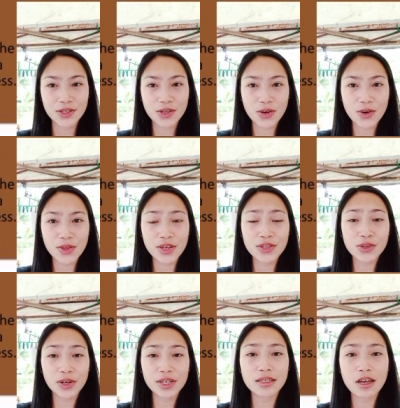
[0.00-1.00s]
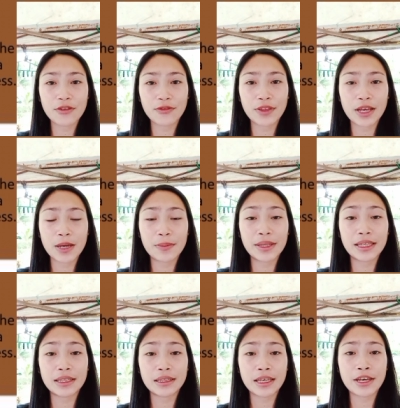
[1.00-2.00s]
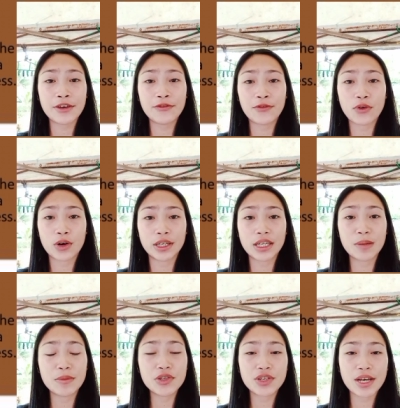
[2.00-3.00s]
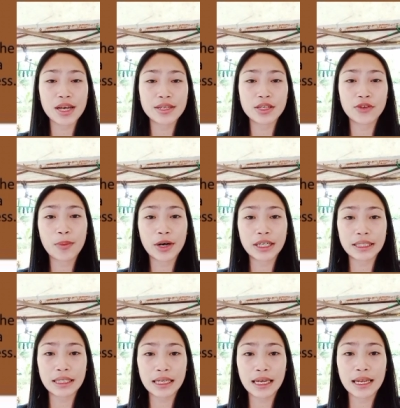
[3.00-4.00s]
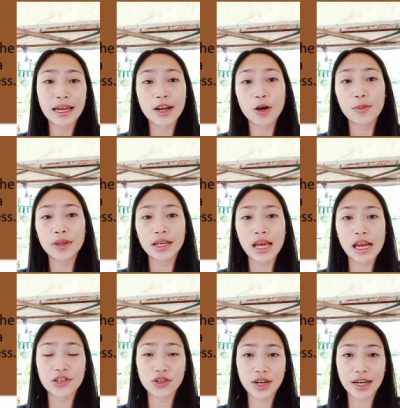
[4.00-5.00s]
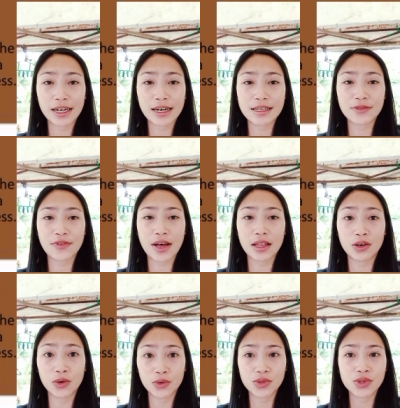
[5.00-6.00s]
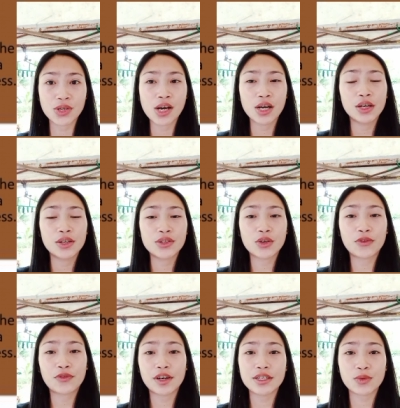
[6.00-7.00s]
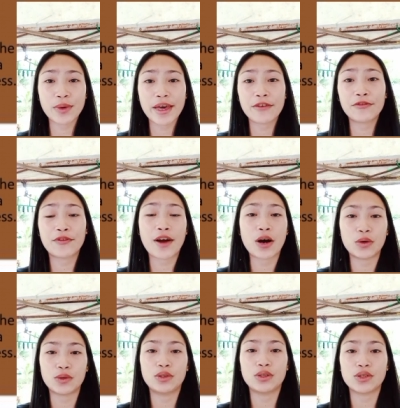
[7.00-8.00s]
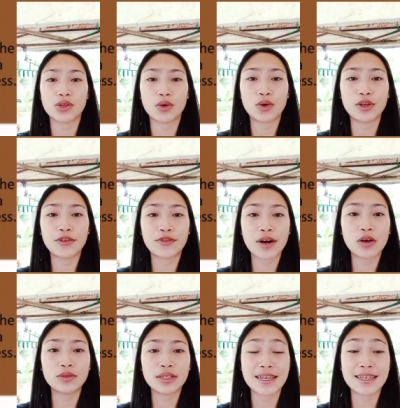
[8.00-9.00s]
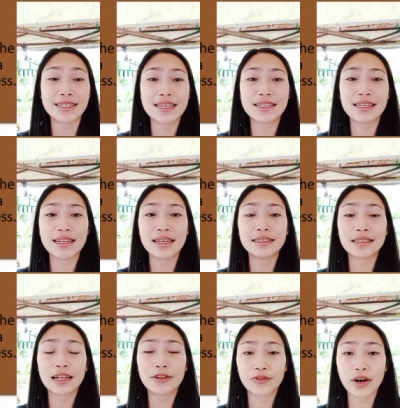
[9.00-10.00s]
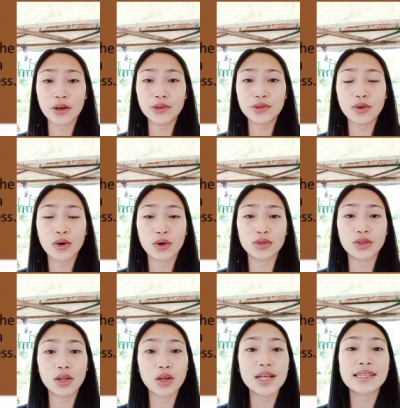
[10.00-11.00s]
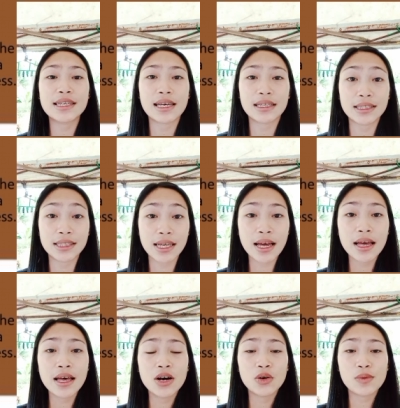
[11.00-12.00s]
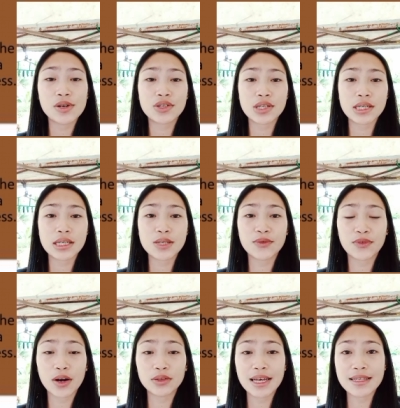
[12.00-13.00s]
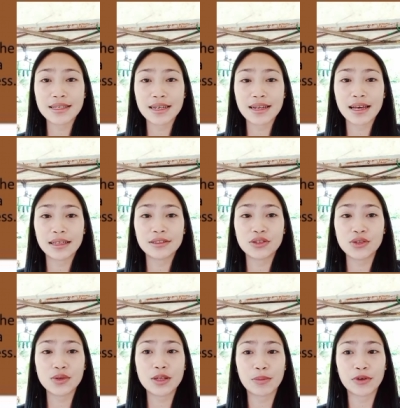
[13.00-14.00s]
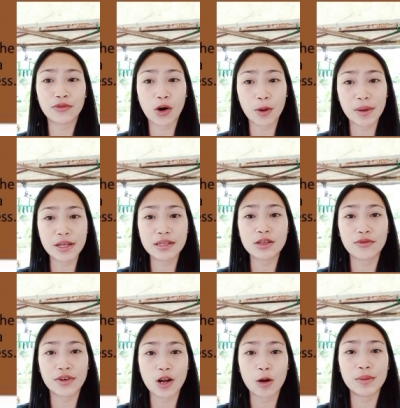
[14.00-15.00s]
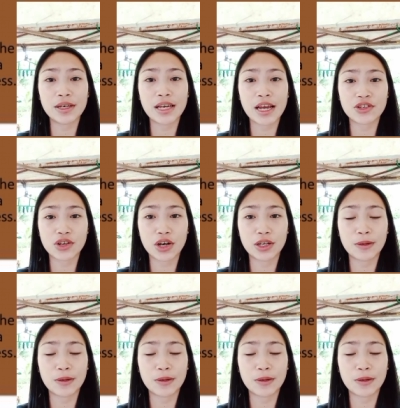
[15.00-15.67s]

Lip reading: So, the sources of liability for damages of a party in an obligation are as follows. So, first we have fraud. So, the fraud is incidental fraud o dolo incidente, which is fraud incident to the performance of an obligation.